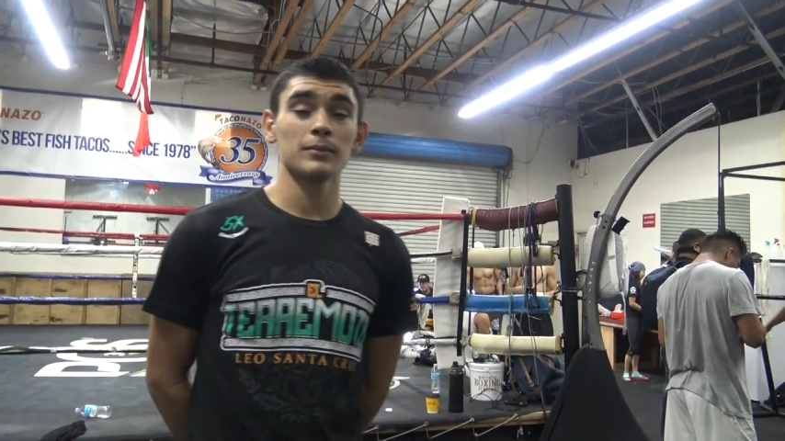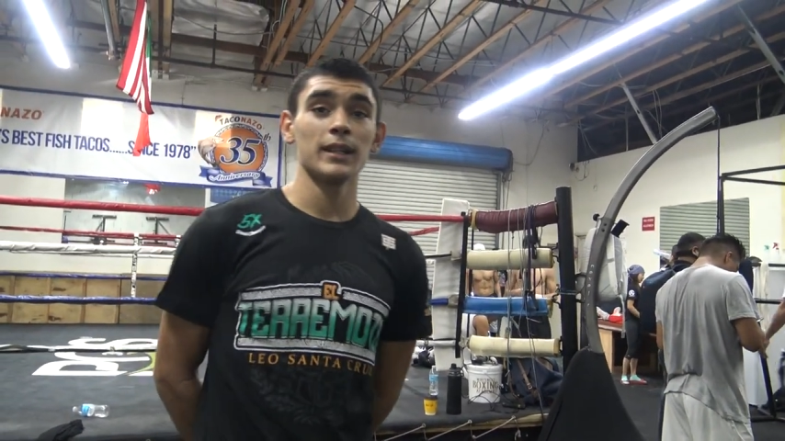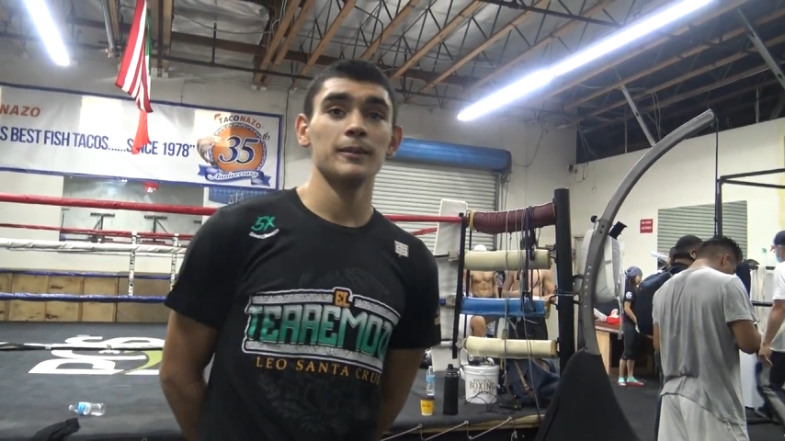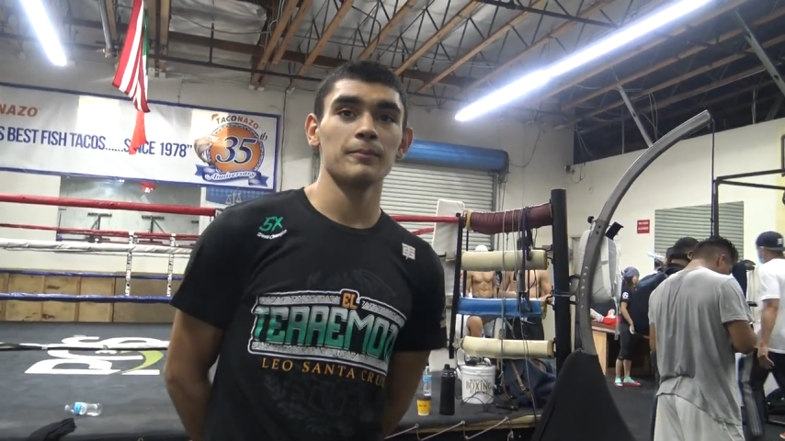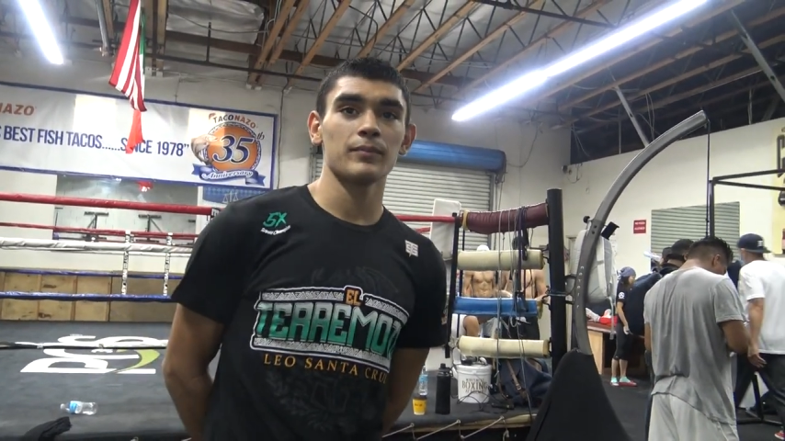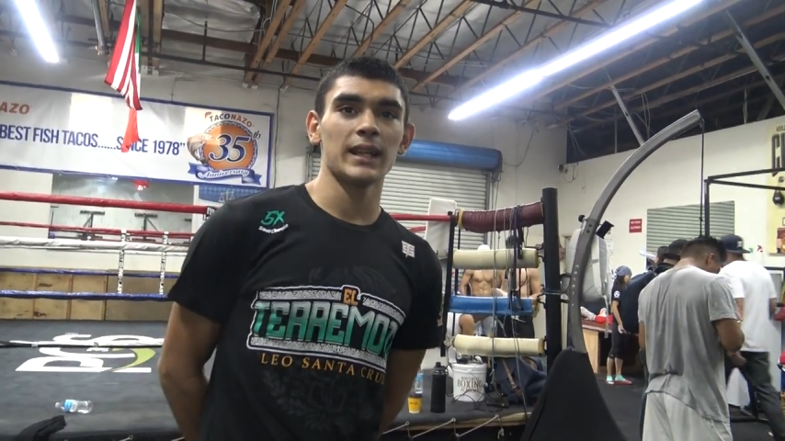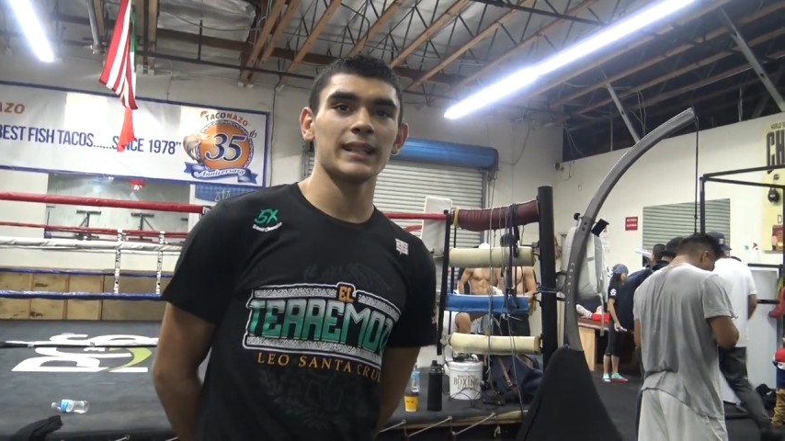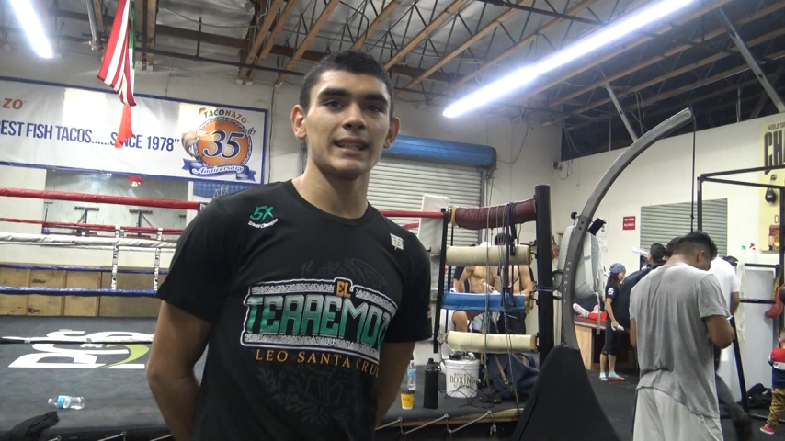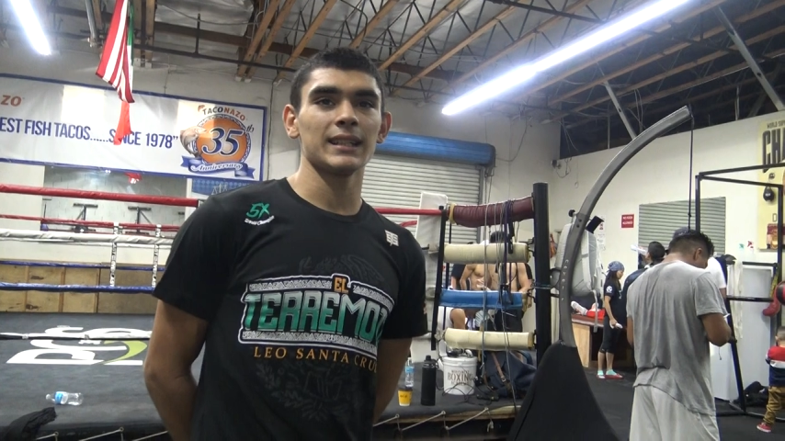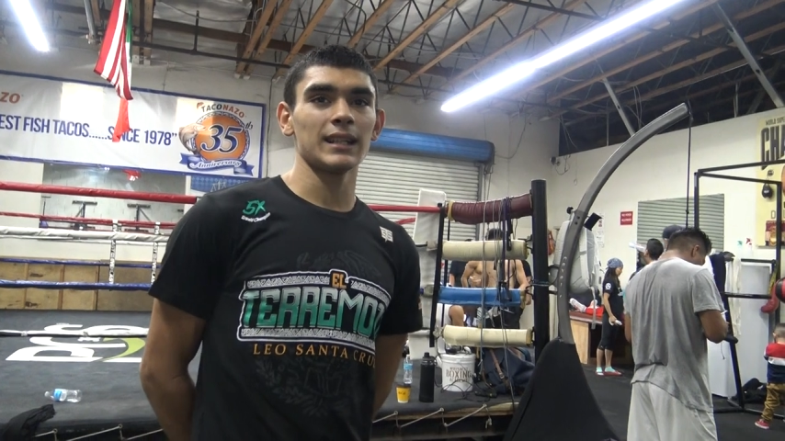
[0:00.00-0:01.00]
but I
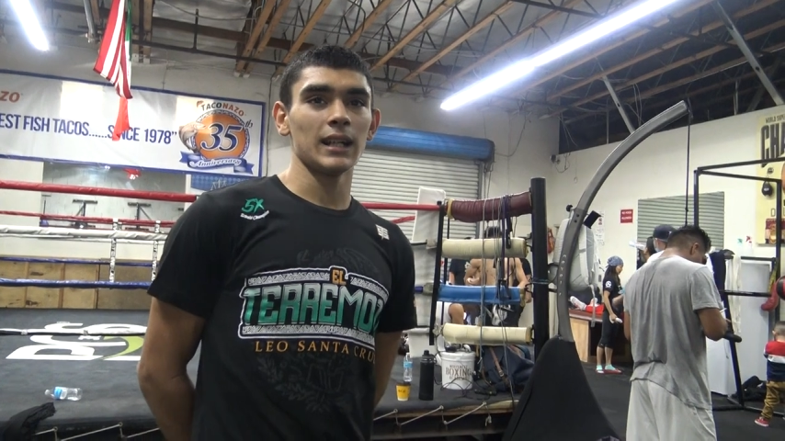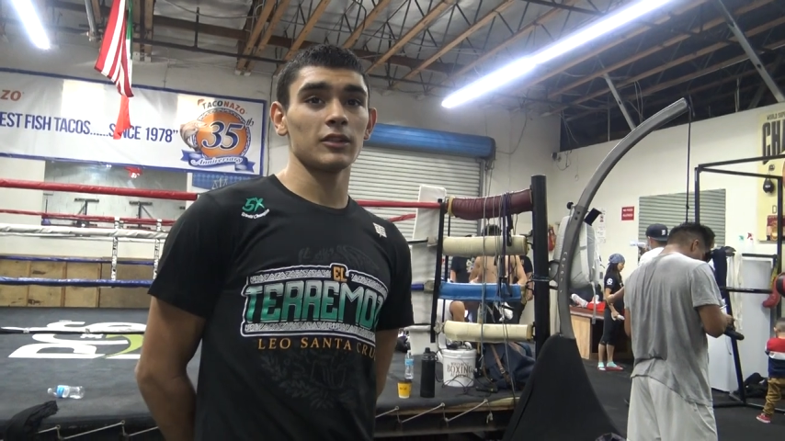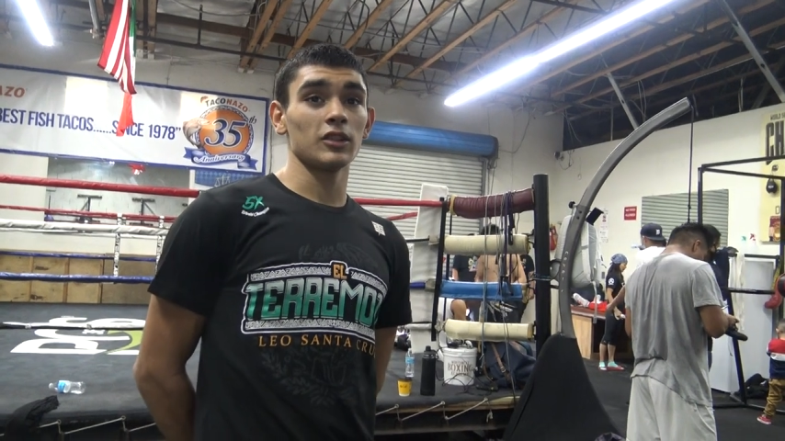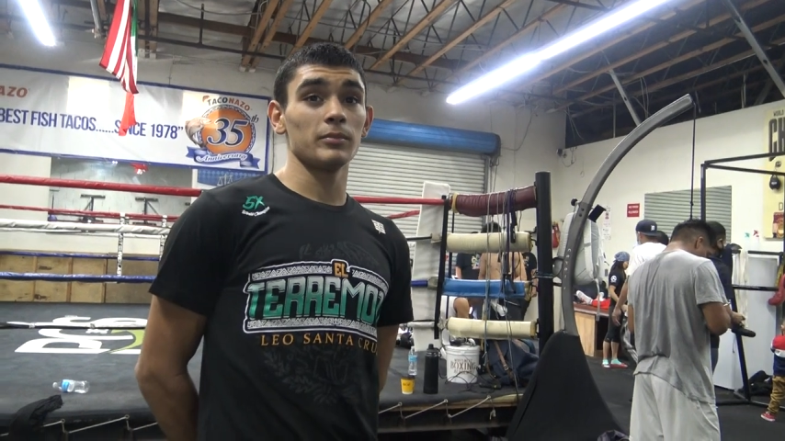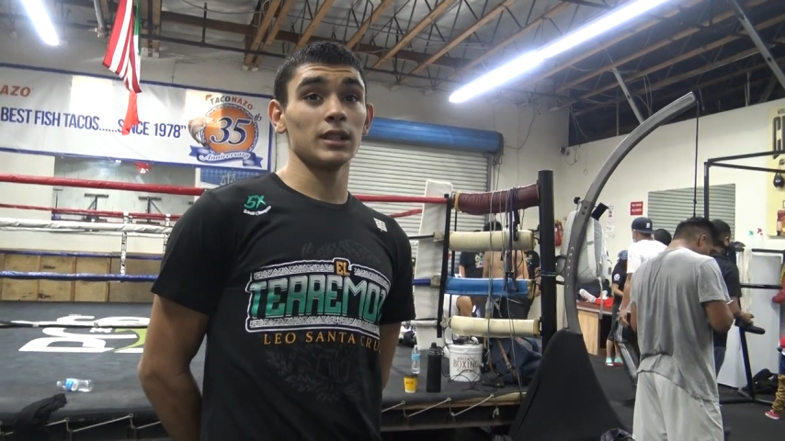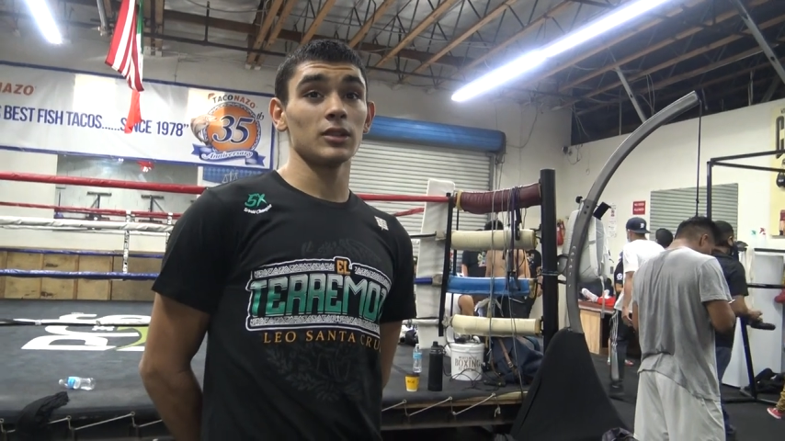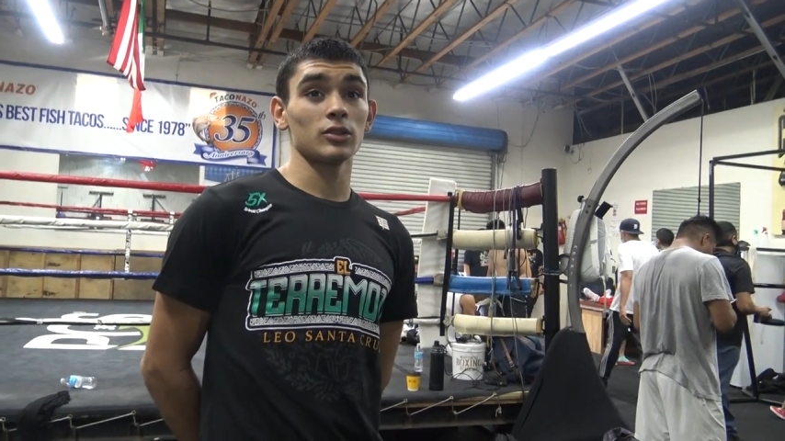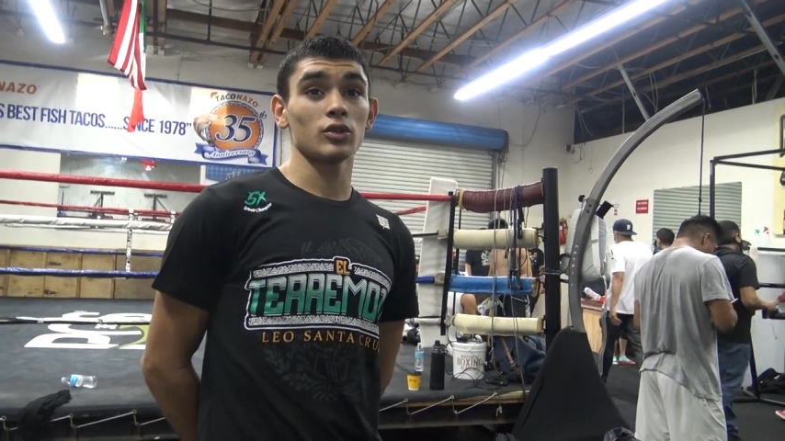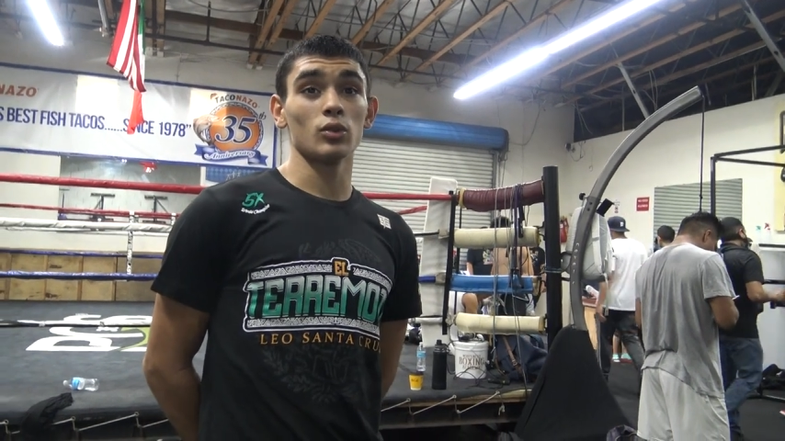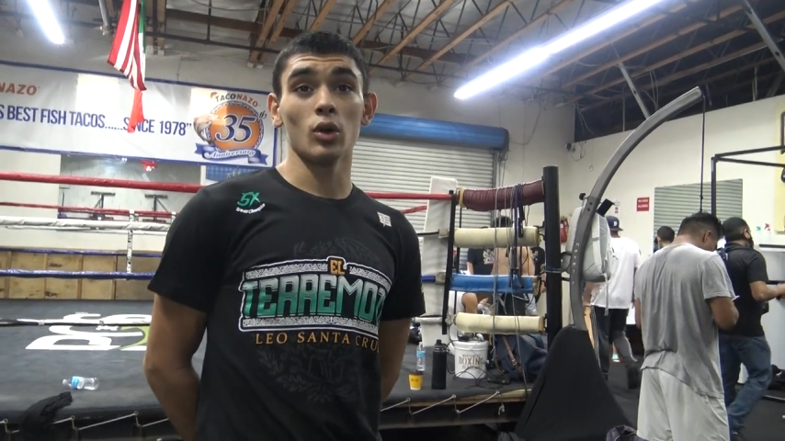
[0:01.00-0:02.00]
think I'm gonna be a
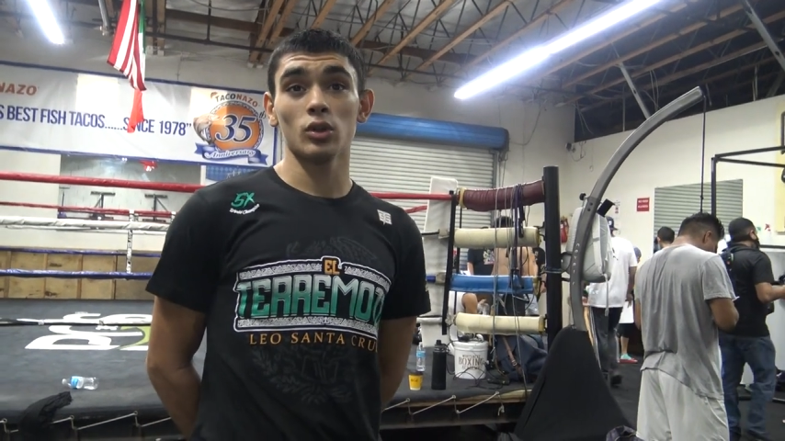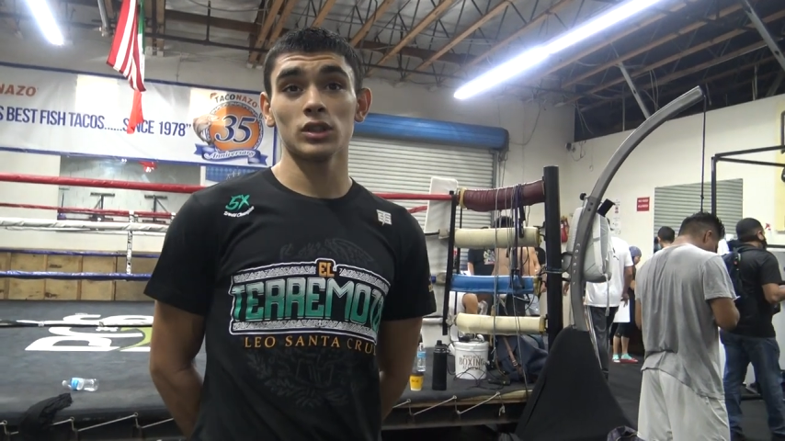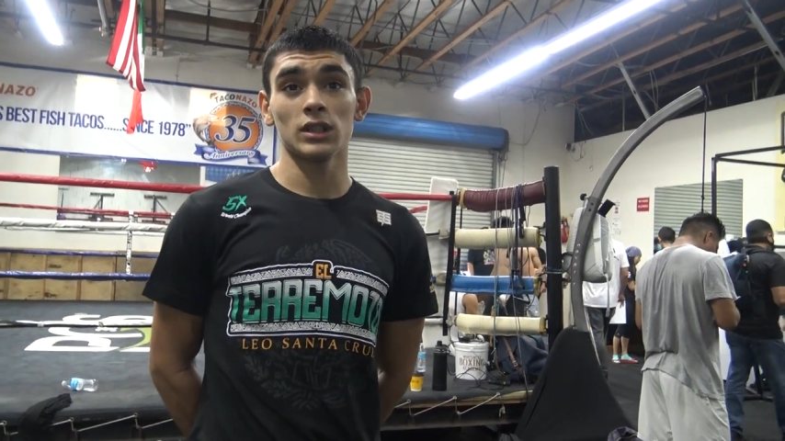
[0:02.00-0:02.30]
little too old.